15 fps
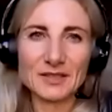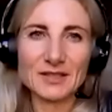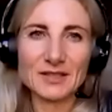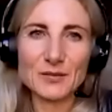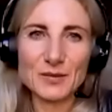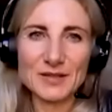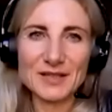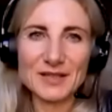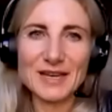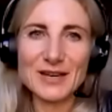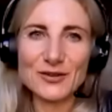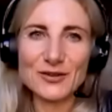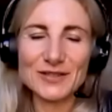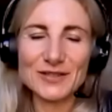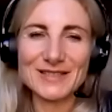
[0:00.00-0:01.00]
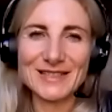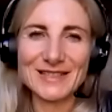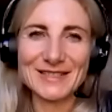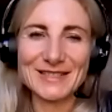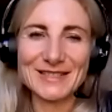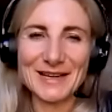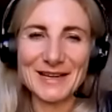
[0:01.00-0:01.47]
so it was an
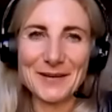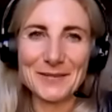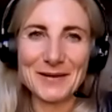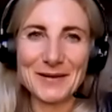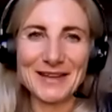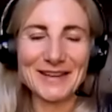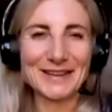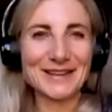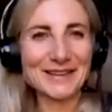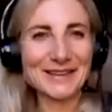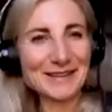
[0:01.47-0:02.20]
interesting dynamic.